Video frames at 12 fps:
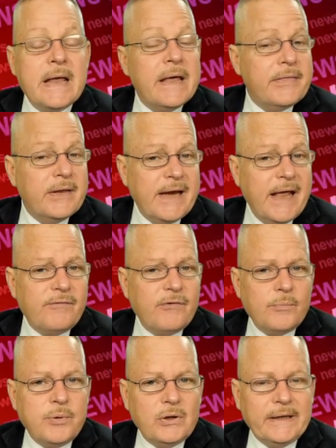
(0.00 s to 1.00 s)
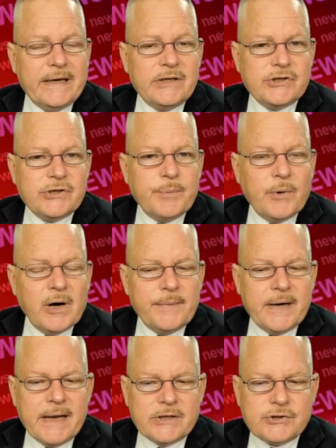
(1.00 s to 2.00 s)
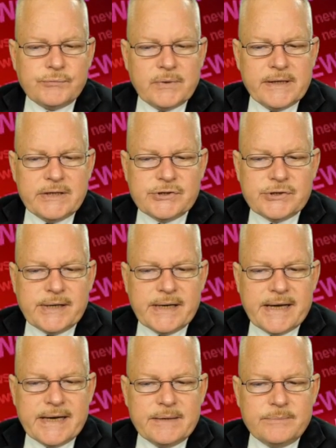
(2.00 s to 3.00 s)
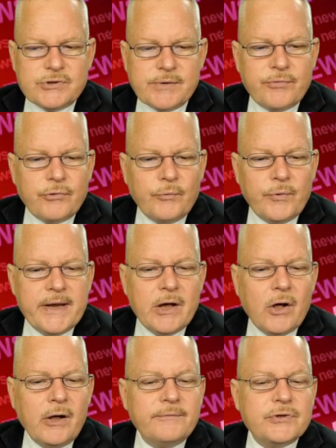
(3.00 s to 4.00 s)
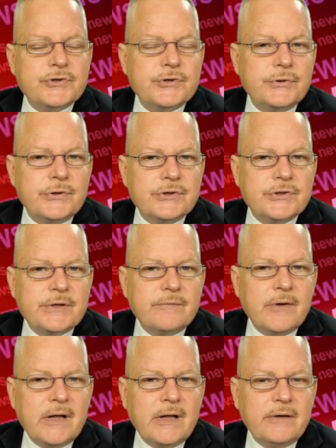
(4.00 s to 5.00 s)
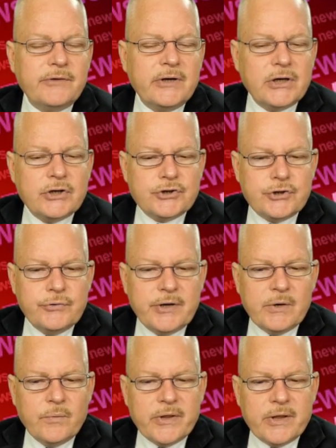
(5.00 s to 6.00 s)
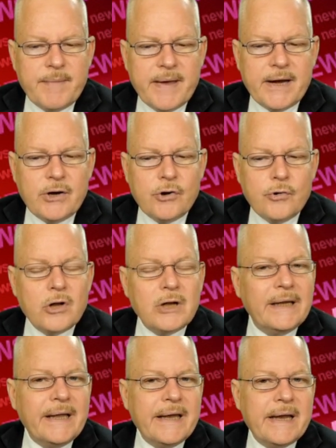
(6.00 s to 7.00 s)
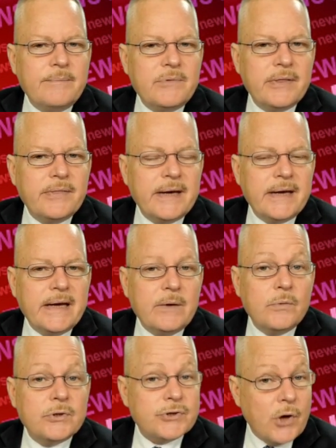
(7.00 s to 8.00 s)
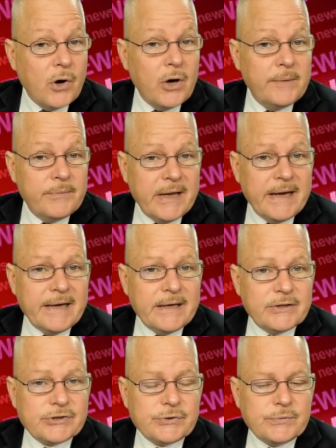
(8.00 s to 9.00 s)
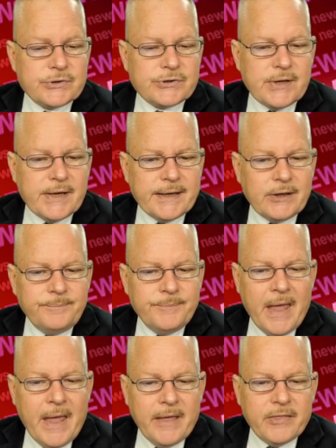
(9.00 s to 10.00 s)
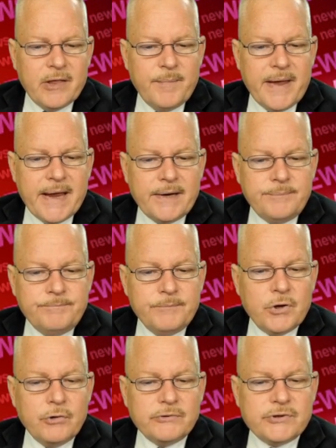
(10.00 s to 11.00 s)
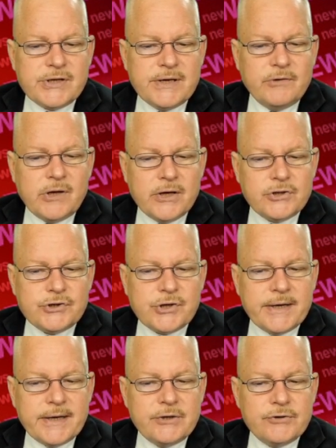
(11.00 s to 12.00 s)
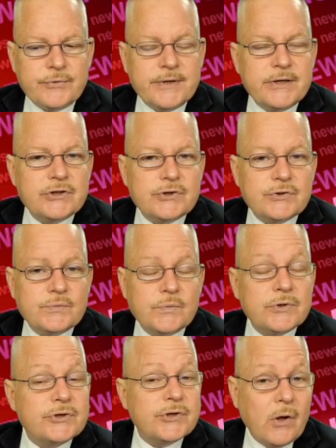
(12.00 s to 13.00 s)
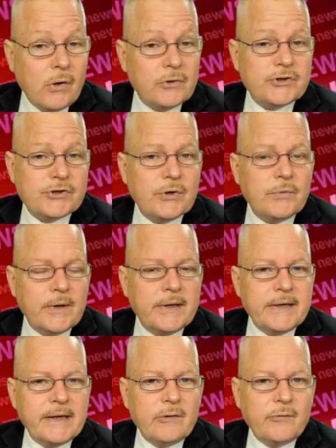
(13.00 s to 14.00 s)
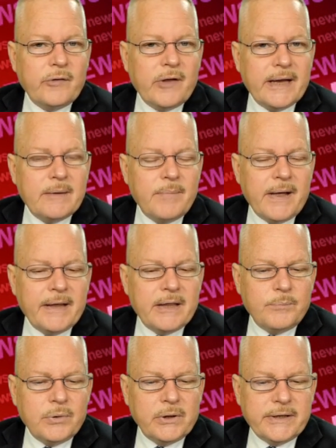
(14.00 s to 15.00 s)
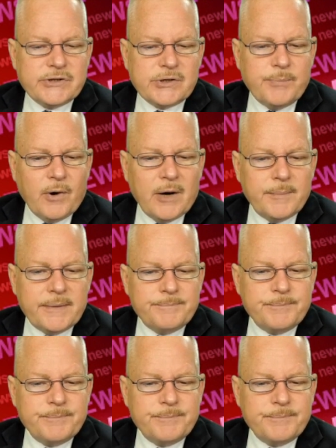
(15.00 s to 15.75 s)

The Danville Police Department has released the names of three officers involved in a shooting with a man who claimed that he was armed and suicidal. The man who received gunshot injuries was also identified by the police department.